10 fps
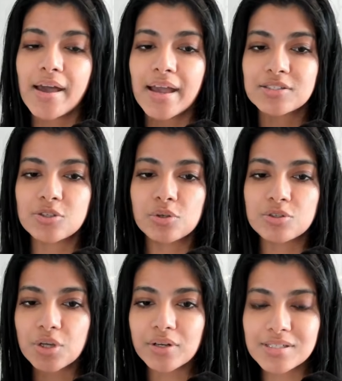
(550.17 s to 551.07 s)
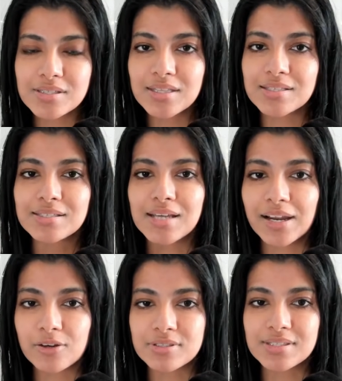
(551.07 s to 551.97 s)
And so you're starting to see this
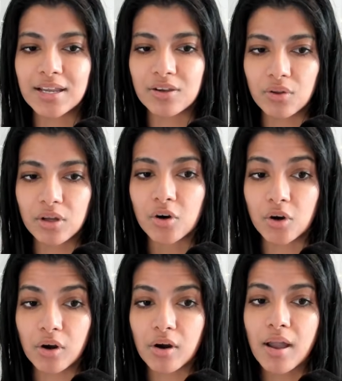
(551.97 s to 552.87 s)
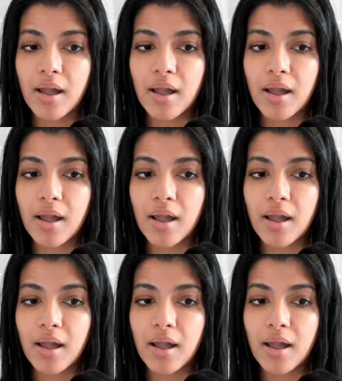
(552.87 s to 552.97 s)
entire cycle occur.